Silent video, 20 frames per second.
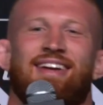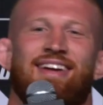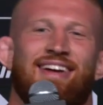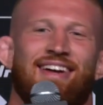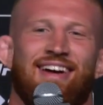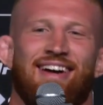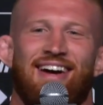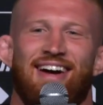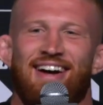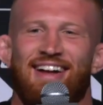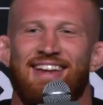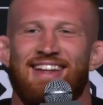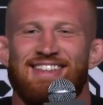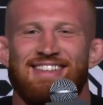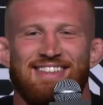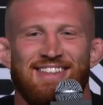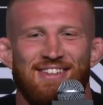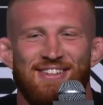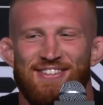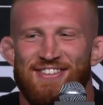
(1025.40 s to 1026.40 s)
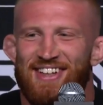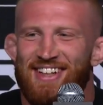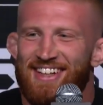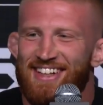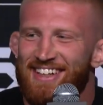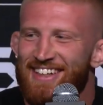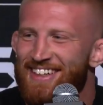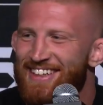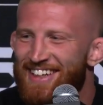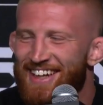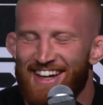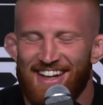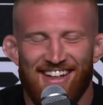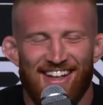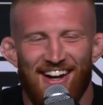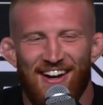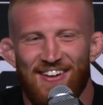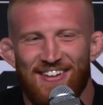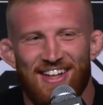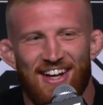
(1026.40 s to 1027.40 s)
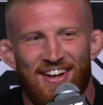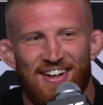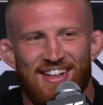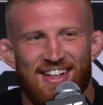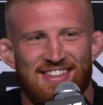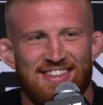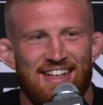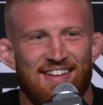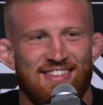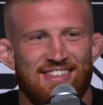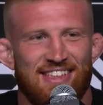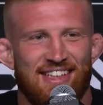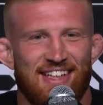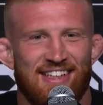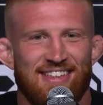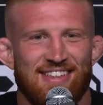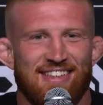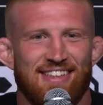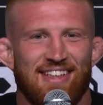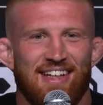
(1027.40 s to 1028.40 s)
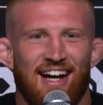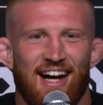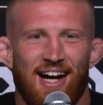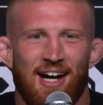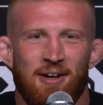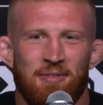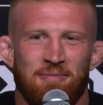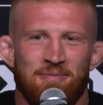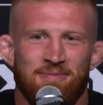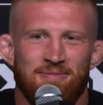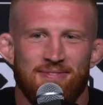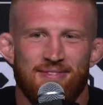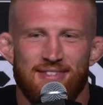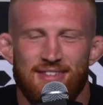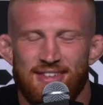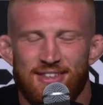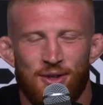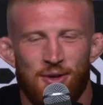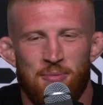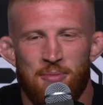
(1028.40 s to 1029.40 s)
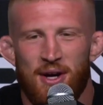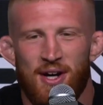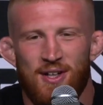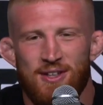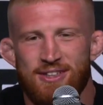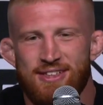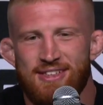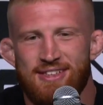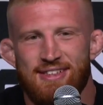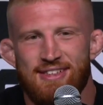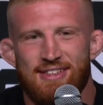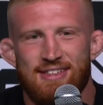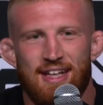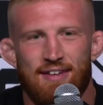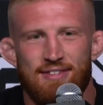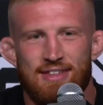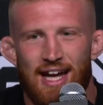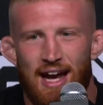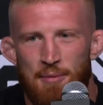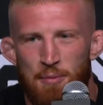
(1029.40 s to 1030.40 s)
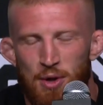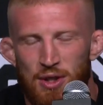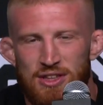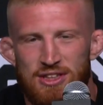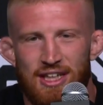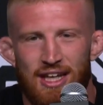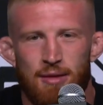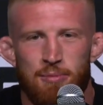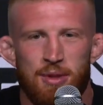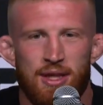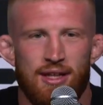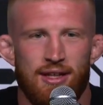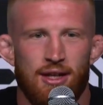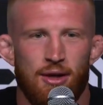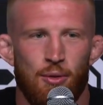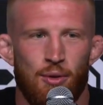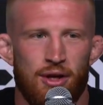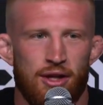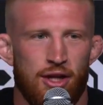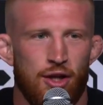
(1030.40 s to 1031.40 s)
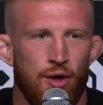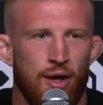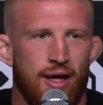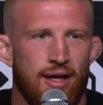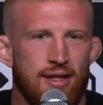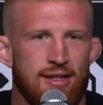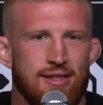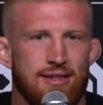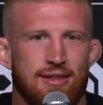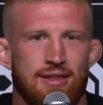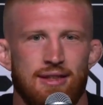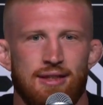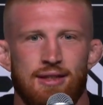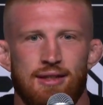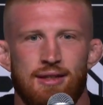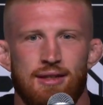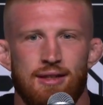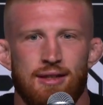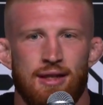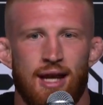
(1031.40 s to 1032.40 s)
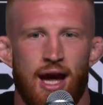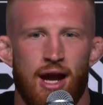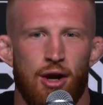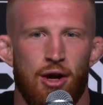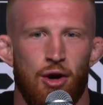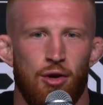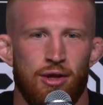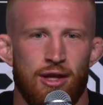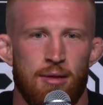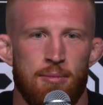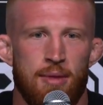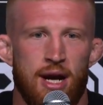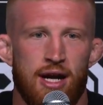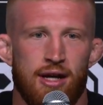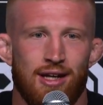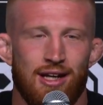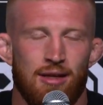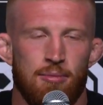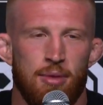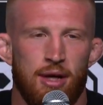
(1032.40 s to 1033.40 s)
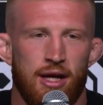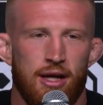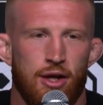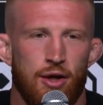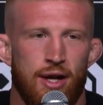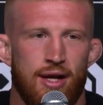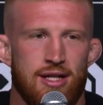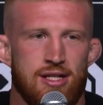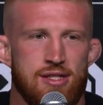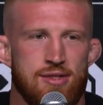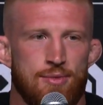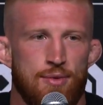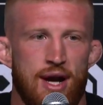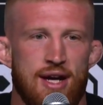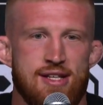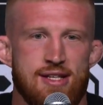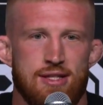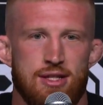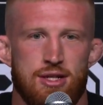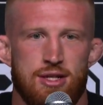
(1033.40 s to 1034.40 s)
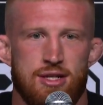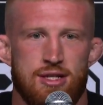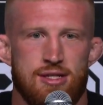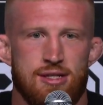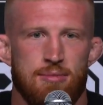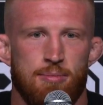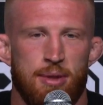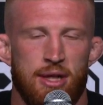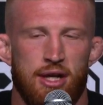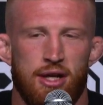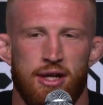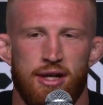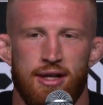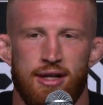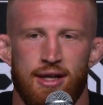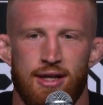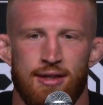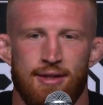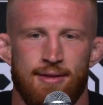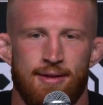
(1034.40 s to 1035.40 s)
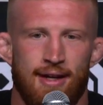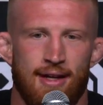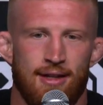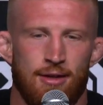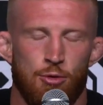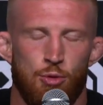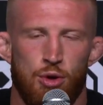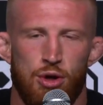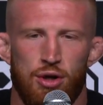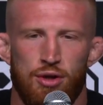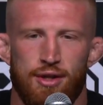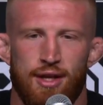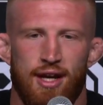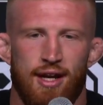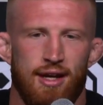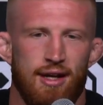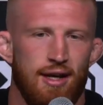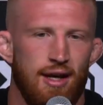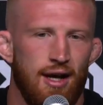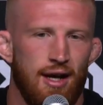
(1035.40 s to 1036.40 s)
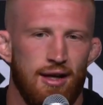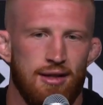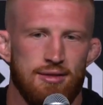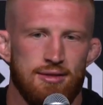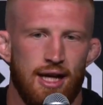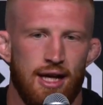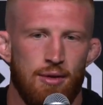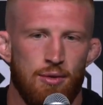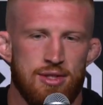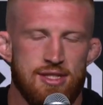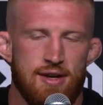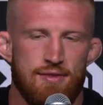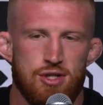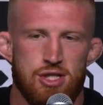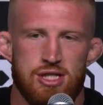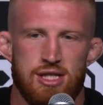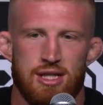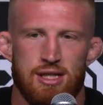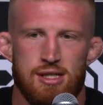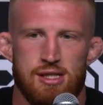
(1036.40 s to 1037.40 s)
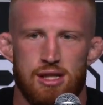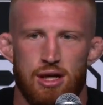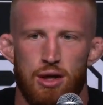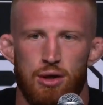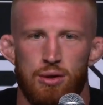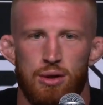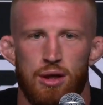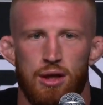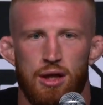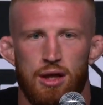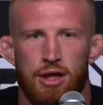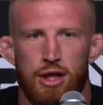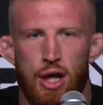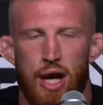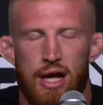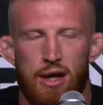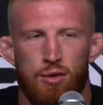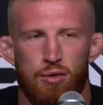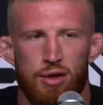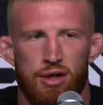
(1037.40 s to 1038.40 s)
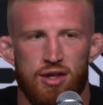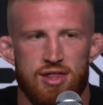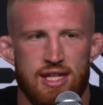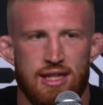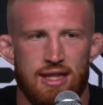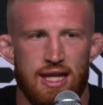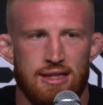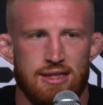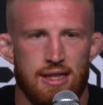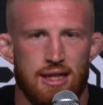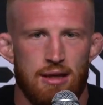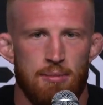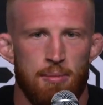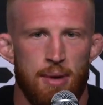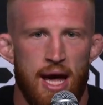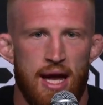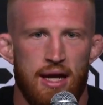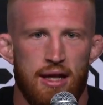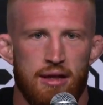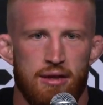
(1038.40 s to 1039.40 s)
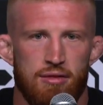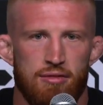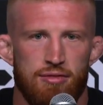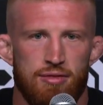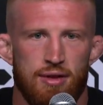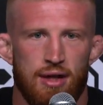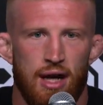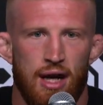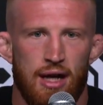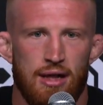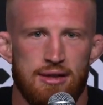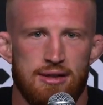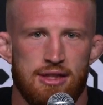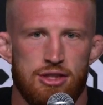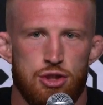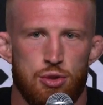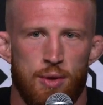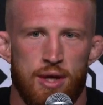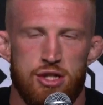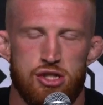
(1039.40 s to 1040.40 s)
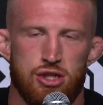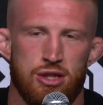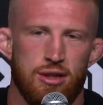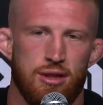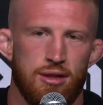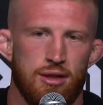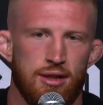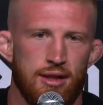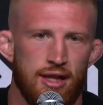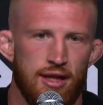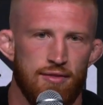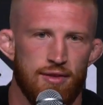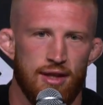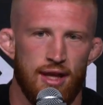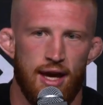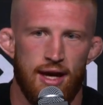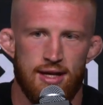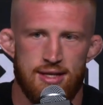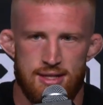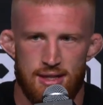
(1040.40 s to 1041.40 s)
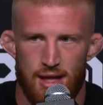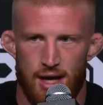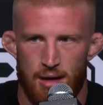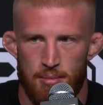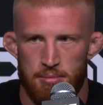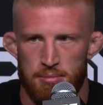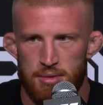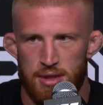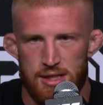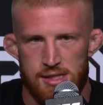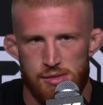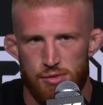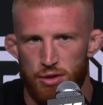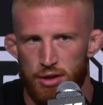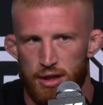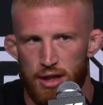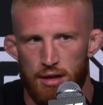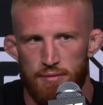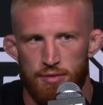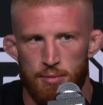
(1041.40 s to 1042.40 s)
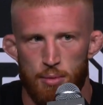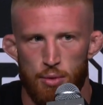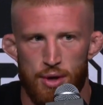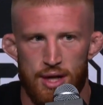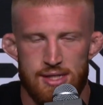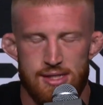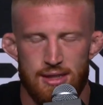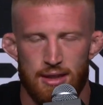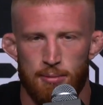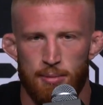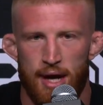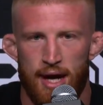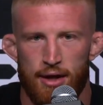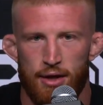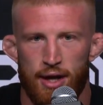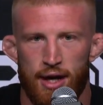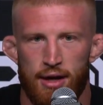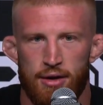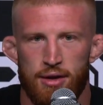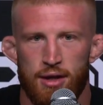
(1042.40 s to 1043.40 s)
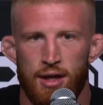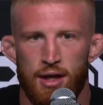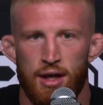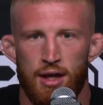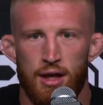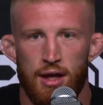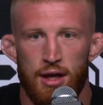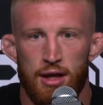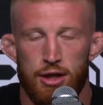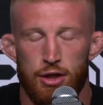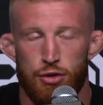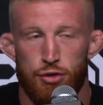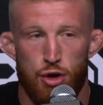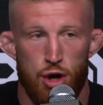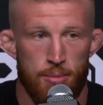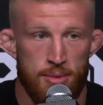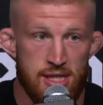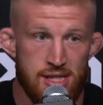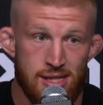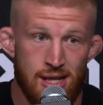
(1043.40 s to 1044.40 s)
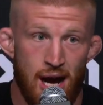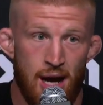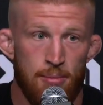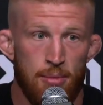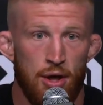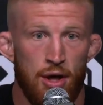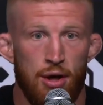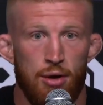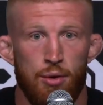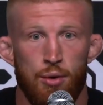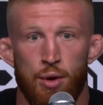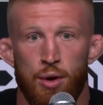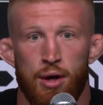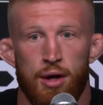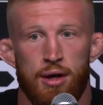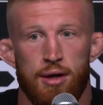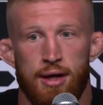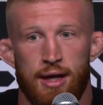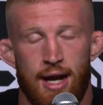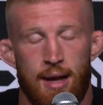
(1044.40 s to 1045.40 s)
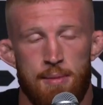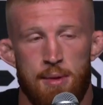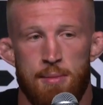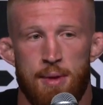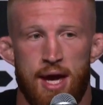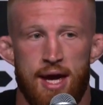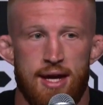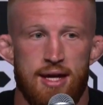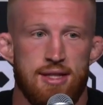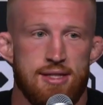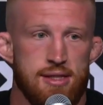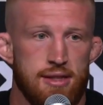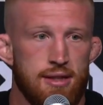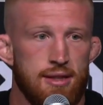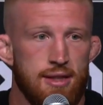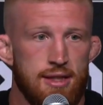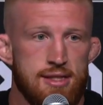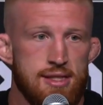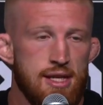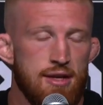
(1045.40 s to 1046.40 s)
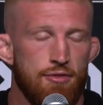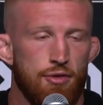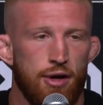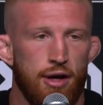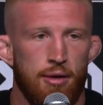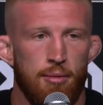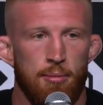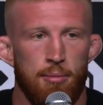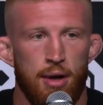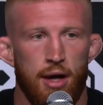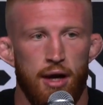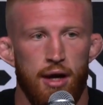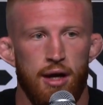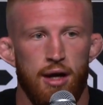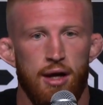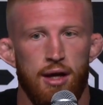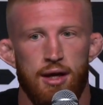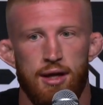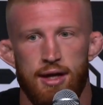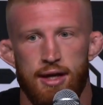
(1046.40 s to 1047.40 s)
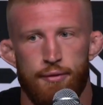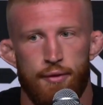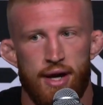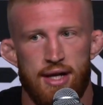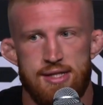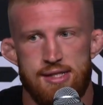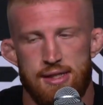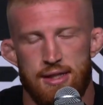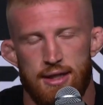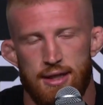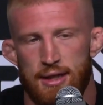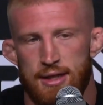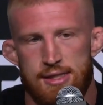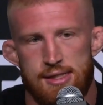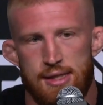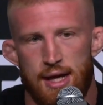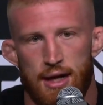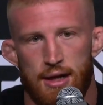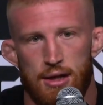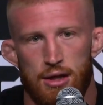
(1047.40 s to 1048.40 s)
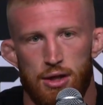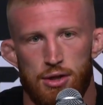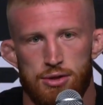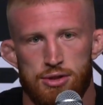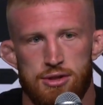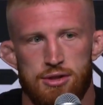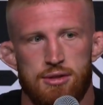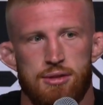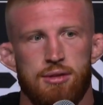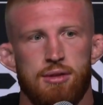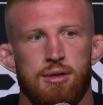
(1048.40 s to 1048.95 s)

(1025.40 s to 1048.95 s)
Oh, that's so funny. Yeah, no, he doesn't have a chance. Jordan Burroughs, 7-time world champion, you know, one of the greatest, not only American, but greatest wrestlers, period, in the world that anyone's ever seen. So, you know, I don't really think that's a competitive situation, given that Islam doesn't really come from a wrestling background. You throw him in Sambo or in MMA, it's different. But in wrestling, it's not close.